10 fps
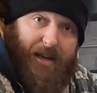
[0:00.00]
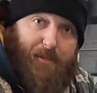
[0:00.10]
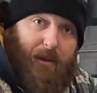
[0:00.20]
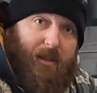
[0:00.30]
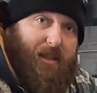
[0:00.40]
he's
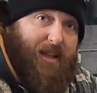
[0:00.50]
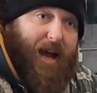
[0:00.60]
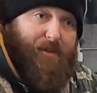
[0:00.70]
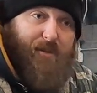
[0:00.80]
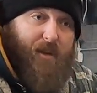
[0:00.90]
building the
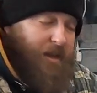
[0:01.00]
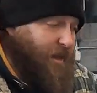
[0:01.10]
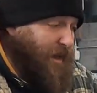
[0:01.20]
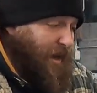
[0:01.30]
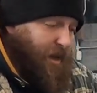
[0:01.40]
DAF,
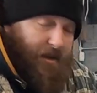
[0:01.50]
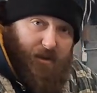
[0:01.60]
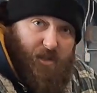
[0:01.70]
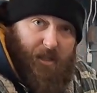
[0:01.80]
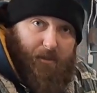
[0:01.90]

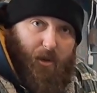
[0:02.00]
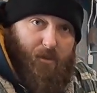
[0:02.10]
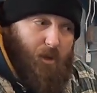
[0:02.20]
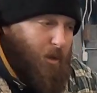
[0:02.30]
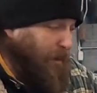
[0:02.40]
you'll see him come
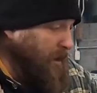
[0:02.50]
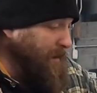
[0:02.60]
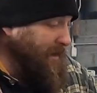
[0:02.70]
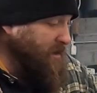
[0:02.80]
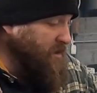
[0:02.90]
to a couple of the
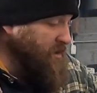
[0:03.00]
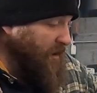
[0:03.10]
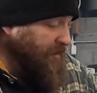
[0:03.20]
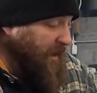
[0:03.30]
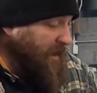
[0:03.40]
meets and
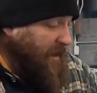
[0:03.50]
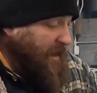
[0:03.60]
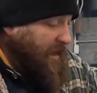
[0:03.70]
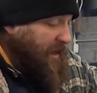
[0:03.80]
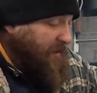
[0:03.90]
stuff.
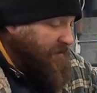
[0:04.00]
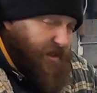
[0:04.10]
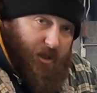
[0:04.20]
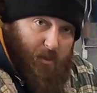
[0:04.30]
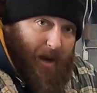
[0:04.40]

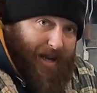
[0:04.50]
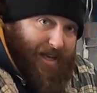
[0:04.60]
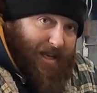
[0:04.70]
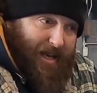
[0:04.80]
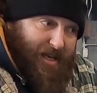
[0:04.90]
This is why
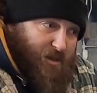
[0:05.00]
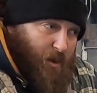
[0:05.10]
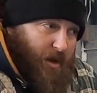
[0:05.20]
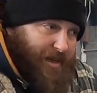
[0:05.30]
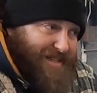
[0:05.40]
his
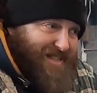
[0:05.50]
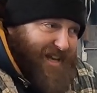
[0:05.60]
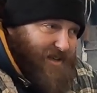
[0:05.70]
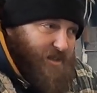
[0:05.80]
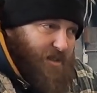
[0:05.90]
work is
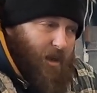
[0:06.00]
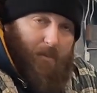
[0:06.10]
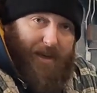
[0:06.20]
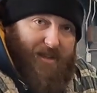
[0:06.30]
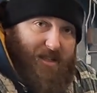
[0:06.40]
second to
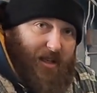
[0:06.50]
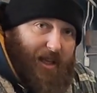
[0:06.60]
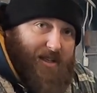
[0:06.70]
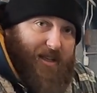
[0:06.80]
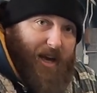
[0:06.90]
none, because he's a
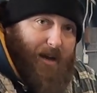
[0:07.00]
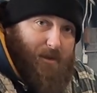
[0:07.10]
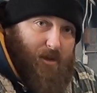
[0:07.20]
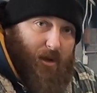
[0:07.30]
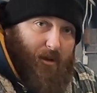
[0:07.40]
classic car
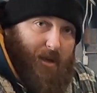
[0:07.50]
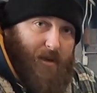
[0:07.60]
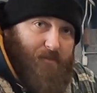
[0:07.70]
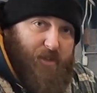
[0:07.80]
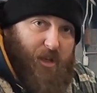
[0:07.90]
restorer.
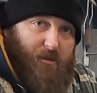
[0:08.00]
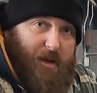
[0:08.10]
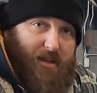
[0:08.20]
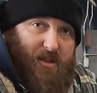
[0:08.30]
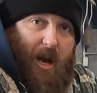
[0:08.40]
So there
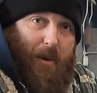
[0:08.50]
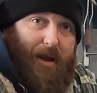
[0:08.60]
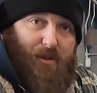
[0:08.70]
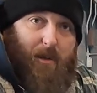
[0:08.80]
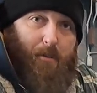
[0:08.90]
is no
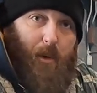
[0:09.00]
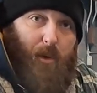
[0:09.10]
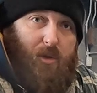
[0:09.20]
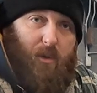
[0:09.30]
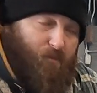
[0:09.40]
ifs and
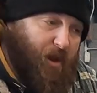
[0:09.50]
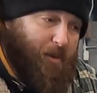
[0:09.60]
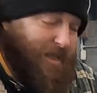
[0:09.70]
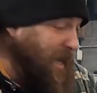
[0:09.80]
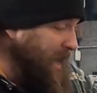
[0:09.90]
buts.
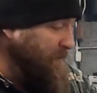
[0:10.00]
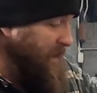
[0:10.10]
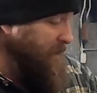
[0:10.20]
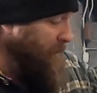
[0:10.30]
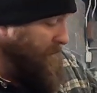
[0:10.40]
Knowing him,
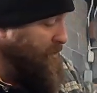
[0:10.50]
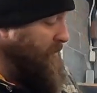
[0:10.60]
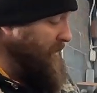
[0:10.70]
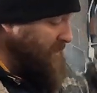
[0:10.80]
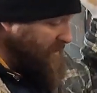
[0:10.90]
he'd probably
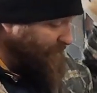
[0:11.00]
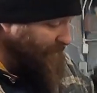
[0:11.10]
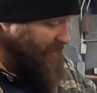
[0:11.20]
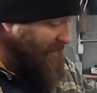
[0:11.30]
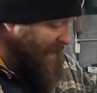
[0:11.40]
strip this into
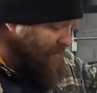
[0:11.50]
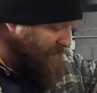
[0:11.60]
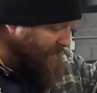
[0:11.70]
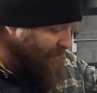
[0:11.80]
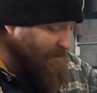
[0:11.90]

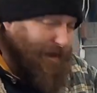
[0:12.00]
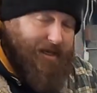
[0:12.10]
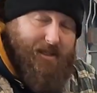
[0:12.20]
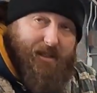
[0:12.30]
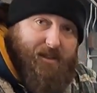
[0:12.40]
50,000 different
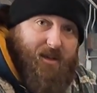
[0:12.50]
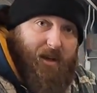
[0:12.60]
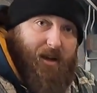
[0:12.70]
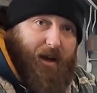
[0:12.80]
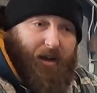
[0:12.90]
pieces
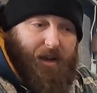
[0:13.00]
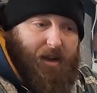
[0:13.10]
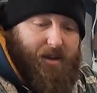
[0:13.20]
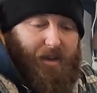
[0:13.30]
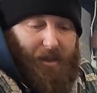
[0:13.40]

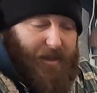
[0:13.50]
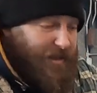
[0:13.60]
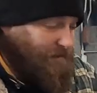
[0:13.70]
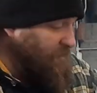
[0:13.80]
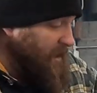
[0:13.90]
and
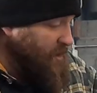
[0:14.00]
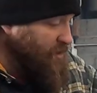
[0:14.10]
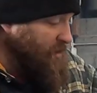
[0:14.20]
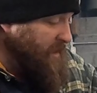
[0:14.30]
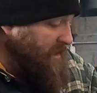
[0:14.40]
clean,
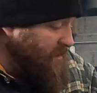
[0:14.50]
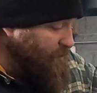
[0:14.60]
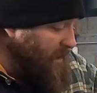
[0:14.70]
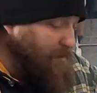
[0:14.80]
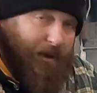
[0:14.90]
treat,
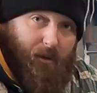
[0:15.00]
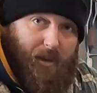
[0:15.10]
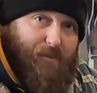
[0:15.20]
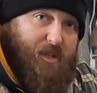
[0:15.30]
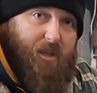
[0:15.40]

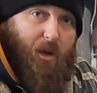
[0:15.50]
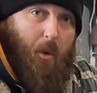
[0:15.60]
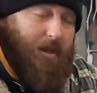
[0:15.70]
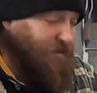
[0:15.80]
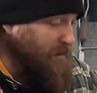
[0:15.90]
rebuild every single
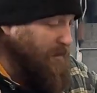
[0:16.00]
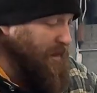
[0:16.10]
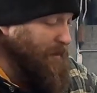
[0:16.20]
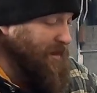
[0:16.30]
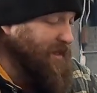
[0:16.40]
one of them and put
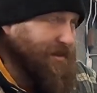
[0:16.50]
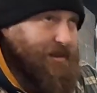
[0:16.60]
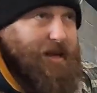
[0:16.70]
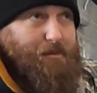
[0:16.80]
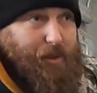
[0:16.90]
it back together,
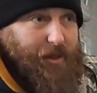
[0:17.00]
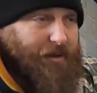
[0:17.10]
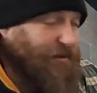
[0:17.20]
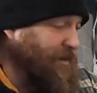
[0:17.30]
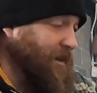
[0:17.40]
then put it
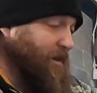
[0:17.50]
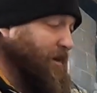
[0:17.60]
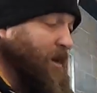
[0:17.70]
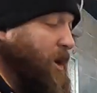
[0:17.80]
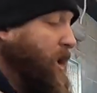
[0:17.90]
on the
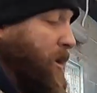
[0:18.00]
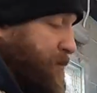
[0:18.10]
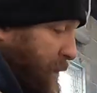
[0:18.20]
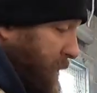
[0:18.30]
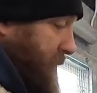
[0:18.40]
vehicle.
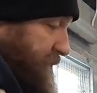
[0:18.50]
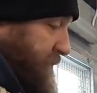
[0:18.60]
But